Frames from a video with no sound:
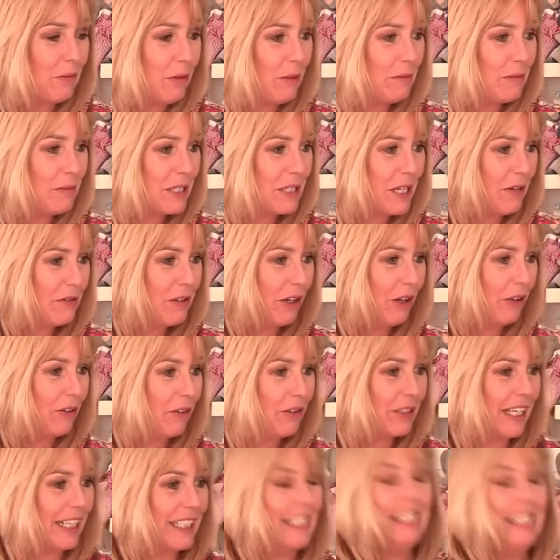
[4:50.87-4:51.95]
Won't be sewing
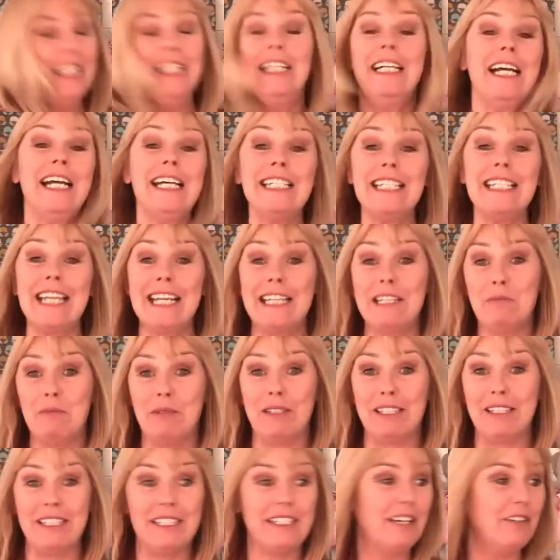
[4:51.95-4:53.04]
along then. Is
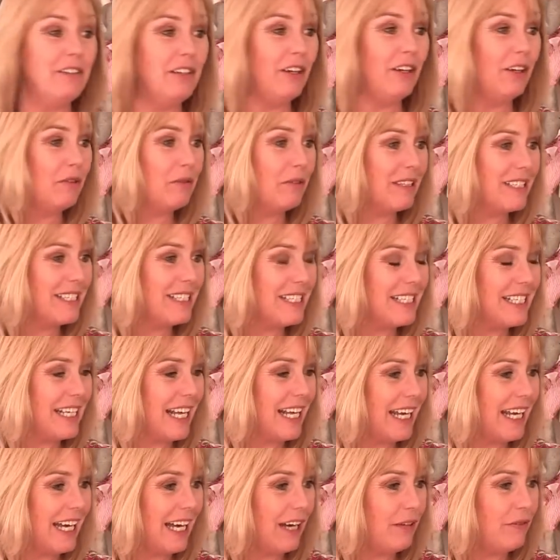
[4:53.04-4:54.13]
anybody sewing along with us
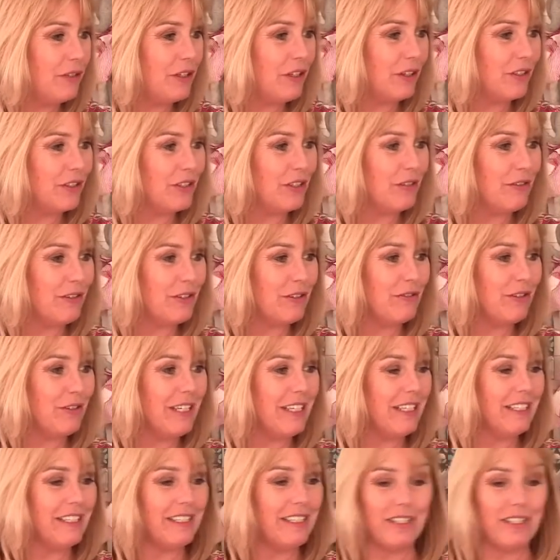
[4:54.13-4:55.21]
today? Have you got your
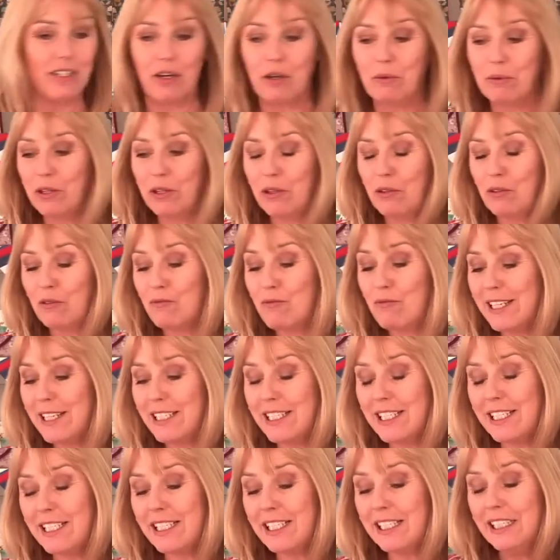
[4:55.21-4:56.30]
ingredients? Are we all
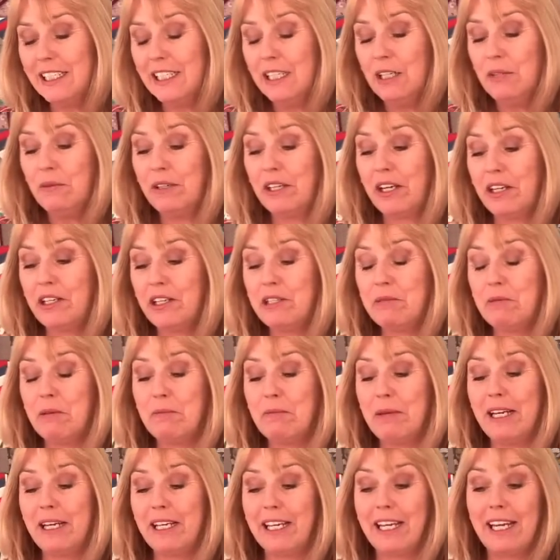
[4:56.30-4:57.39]
ready? We're going to be
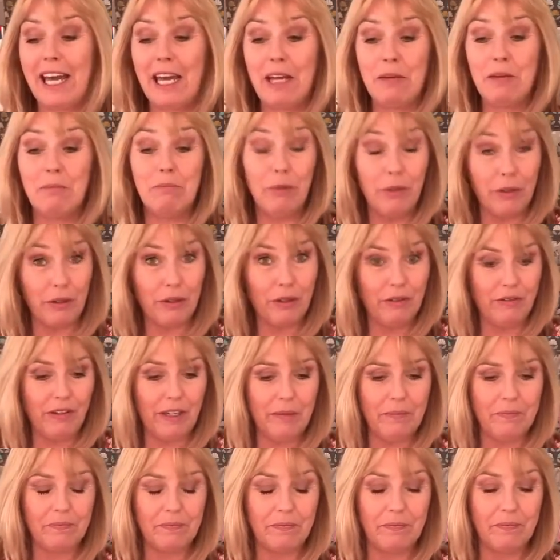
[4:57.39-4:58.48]
making a book
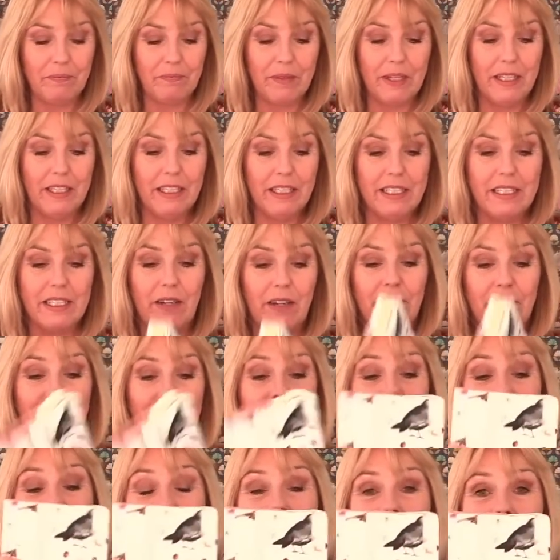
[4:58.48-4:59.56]
cover. So
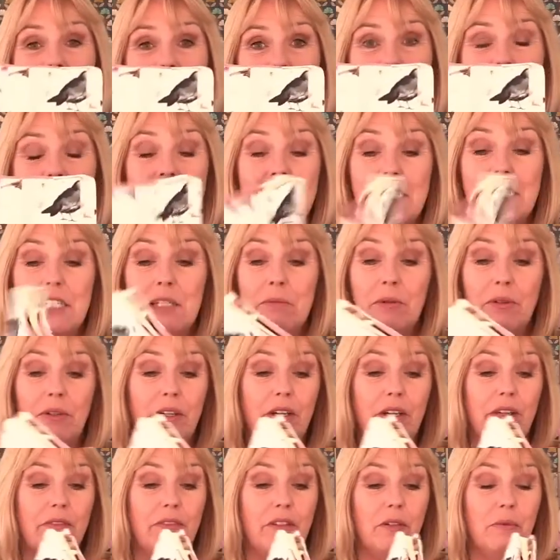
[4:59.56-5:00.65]
this is it, and it's a book
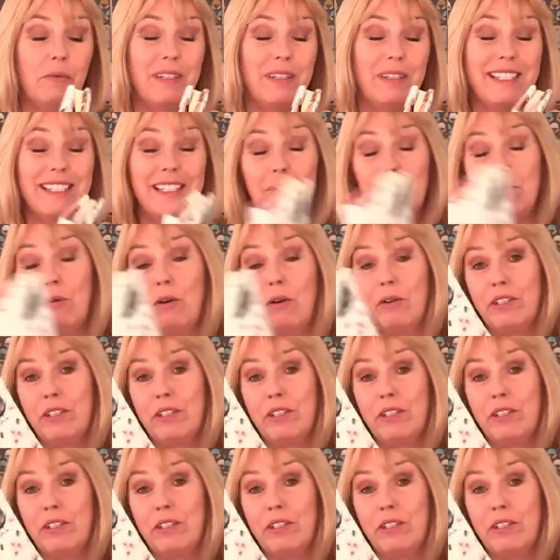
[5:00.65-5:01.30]
cover with a zip